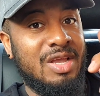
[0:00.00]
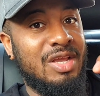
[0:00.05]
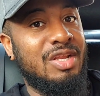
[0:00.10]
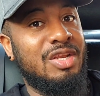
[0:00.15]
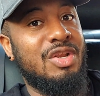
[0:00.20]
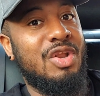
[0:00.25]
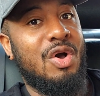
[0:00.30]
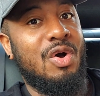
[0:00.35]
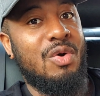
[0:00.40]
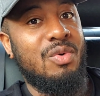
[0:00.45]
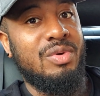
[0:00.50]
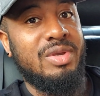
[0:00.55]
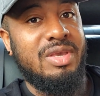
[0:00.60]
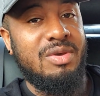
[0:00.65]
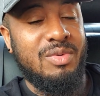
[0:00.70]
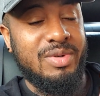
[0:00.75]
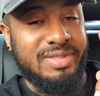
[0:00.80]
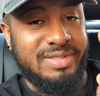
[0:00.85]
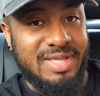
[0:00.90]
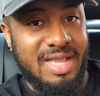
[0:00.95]
No, he
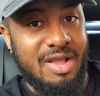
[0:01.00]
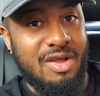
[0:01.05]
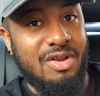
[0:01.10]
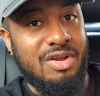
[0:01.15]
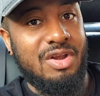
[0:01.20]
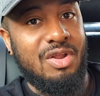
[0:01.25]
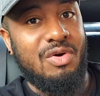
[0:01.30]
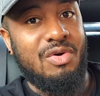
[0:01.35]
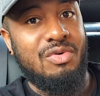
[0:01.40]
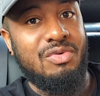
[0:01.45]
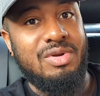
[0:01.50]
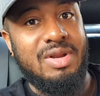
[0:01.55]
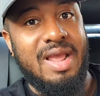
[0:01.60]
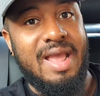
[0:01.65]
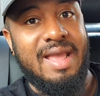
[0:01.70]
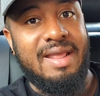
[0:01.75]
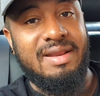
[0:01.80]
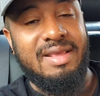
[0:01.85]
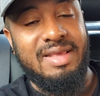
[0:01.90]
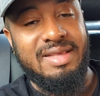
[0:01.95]
was there on loan
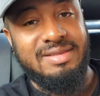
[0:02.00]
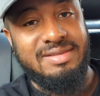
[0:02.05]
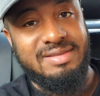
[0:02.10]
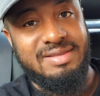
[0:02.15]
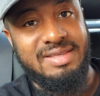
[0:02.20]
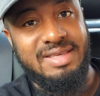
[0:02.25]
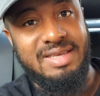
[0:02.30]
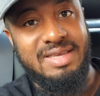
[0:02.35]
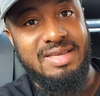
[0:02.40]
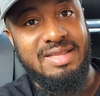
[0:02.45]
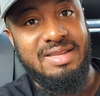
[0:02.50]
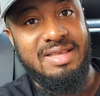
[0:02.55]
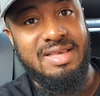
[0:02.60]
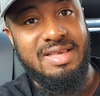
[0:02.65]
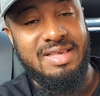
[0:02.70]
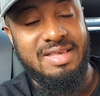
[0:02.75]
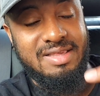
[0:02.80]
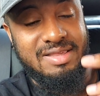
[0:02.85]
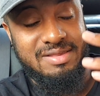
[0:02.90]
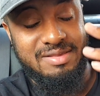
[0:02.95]
and his deal
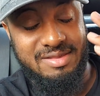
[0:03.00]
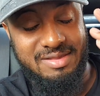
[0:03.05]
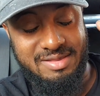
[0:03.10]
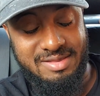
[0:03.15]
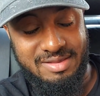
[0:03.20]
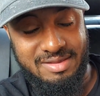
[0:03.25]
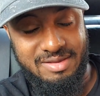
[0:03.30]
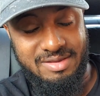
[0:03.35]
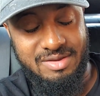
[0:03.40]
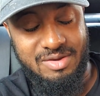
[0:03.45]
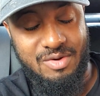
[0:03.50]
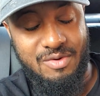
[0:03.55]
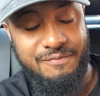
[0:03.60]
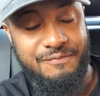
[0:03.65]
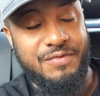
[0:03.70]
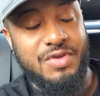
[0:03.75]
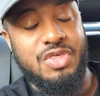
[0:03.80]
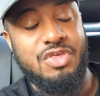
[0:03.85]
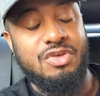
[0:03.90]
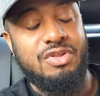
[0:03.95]
is
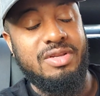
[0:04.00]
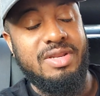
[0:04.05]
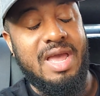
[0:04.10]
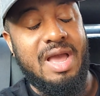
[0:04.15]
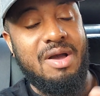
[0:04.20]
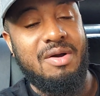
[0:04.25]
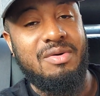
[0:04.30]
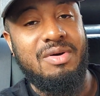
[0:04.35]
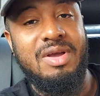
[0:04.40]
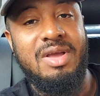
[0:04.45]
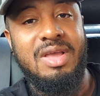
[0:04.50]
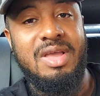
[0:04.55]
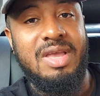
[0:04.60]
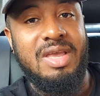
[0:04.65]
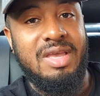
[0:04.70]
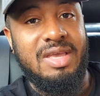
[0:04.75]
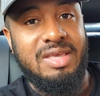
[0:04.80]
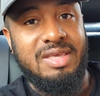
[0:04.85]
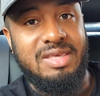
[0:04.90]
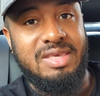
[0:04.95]
official now.
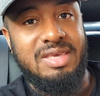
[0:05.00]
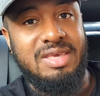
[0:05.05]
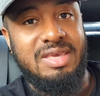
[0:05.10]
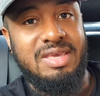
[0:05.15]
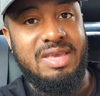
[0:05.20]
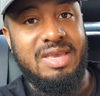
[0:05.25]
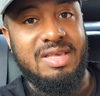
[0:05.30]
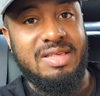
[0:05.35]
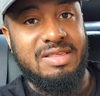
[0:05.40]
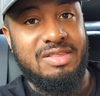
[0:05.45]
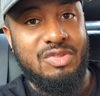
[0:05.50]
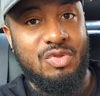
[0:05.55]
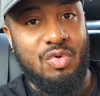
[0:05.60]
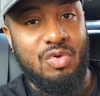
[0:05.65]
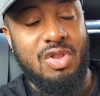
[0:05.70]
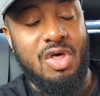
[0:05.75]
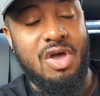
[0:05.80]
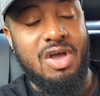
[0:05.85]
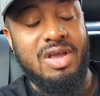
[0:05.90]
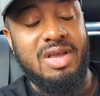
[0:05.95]
He is no
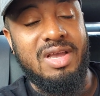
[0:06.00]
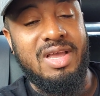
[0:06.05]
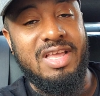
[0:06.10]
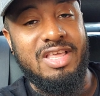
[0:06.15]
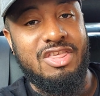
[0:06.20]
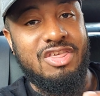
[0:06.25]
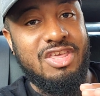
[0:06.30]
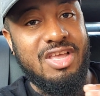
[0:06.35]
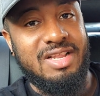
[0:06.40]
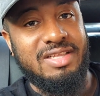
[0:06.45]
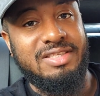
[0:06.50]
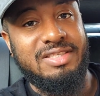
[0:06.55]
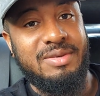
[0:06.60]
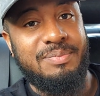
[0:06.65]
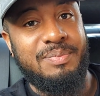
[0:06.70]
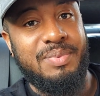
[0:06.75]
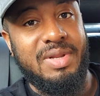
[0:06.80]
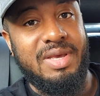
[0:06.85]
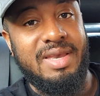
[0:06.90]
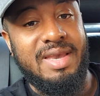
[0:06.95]
longer a Chelsea
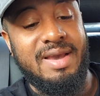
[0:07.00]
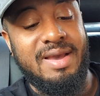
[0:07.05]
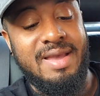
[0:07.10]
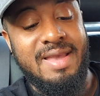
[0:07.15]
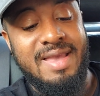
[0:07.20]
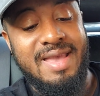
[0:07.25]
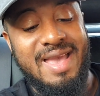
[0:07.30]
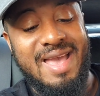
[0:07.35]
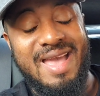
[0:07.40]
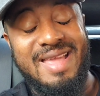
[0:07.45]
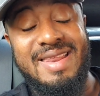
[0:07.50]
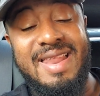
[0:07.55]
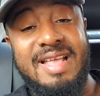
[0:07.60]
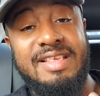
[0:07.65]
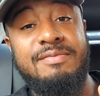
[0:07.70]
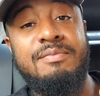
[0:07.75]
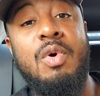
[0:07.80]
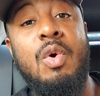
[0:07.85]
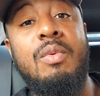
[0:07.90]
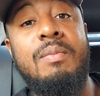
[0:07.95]
player, and
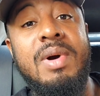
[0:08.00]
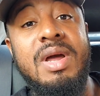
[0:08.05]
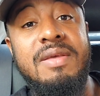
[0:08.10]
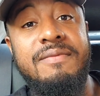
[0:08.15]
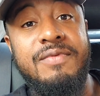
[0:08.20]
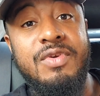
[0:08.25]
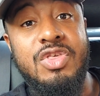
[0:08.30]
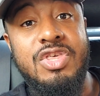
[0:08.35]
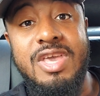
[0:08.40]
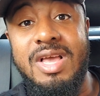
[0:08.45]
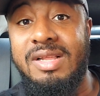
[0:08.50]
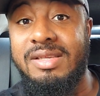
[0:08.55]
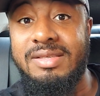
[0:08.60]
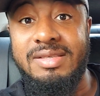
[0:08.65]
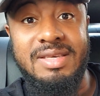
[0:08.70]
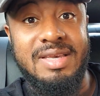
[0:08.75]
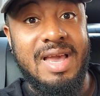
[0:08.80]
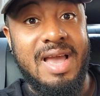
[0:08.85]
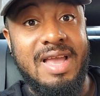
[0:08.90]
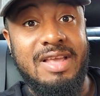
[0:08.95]
that's more money for
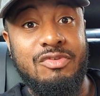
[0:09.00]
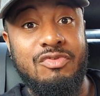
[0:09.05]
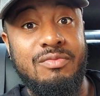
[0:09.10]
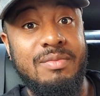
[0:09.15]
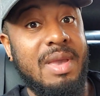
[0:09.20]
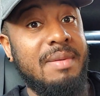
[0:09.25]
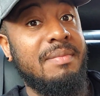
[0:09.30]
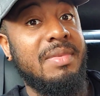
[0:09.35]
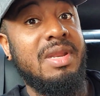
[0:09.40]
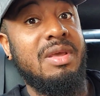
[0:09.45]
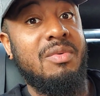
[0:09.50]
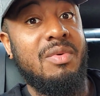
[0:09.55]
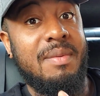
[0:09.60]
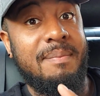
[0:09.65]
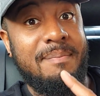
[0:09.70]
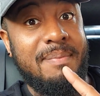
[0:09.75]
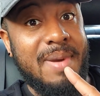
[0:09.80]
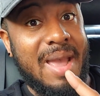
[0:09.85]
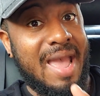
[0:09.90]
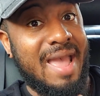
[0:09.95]
Chelsea, guys. Remember, they were
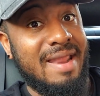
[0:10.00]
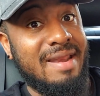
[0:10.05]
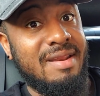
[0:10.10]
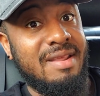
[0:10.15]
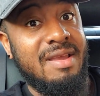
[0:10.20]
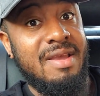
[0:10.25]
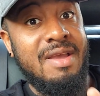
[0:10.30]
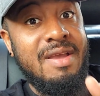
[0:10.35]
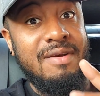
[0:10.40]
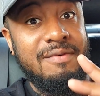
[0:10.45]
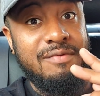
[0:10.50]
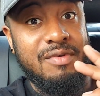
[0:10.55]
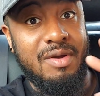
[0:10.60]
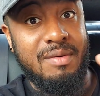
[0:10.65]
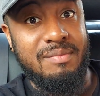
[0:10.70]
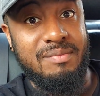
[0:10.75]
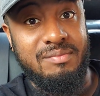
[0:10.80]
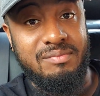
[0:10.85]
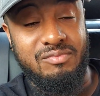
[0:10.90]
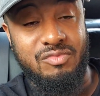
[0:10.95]
banned
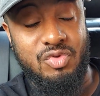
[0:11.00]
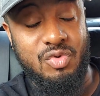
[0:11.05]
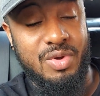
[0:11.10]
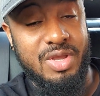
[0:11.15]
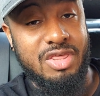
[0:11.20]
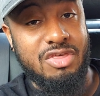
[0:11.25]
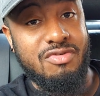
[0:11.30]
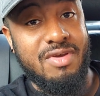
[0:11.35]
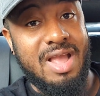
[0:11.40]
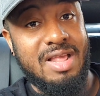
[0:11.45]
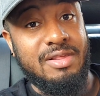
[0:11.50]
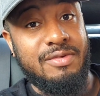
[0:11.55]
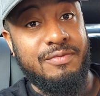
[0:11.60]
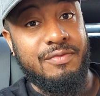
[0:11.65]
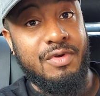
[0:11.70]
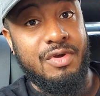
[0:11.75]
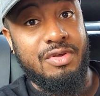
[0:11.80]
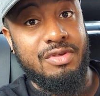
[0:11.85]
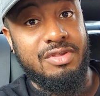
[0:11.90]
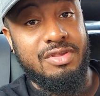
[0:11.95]
from doing
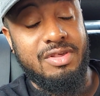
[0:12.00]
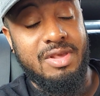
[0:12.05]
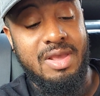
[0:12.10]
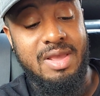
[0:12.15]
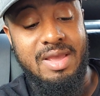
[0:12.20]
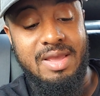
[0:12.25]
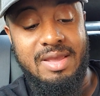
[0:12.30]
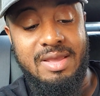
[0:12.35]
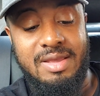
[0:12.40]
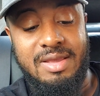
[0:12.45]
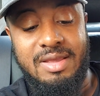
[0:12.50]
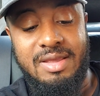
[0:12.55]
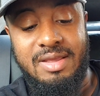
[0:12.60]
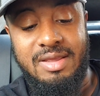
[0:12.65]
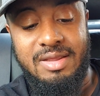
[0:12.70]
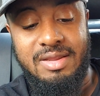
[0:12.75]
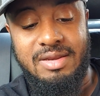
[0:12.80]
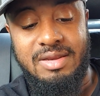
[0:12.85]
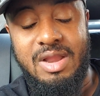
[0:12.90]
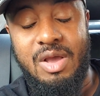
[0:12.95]
transfers.
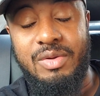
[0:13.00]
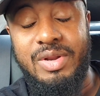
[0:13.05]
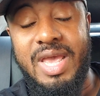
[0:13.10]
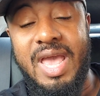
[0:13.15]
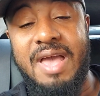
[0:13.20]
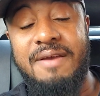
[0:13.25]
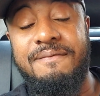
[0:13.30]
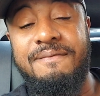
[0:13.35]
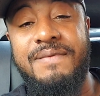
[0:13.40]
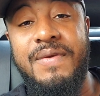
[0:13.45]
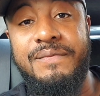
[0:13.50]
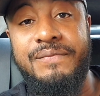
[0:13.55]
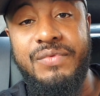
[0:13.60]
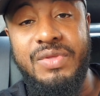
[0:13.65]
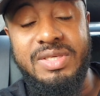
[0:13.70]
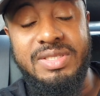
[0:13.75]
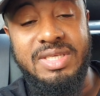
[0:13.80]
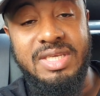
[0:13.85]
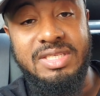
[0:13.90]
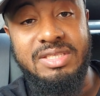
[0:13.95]
Now they have
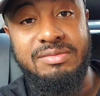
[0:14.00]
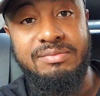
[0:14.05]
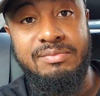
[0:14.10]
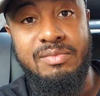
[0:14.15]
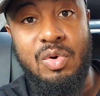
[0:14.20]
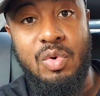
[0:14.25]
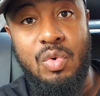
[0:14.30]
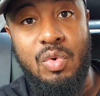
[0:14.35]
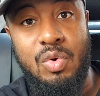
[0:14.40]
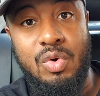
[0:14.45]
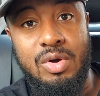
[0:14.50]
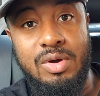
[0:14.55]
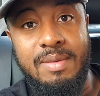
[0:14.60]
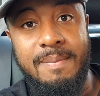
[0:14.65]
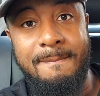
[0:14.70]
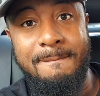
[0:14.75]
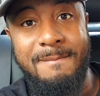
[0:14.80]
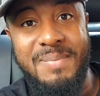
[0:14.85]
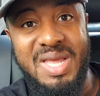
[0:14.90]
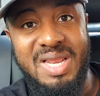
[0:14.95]
56 more
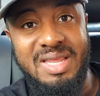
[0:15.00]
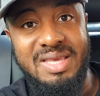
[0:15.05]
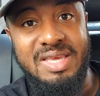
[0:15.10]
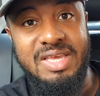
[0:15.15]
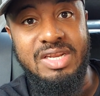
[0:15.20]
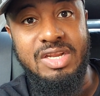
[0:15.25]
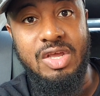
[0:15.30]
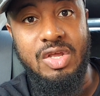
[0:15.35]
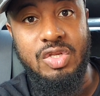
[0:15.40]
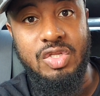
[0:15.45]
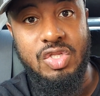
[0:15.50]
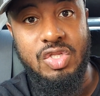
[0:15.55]
million,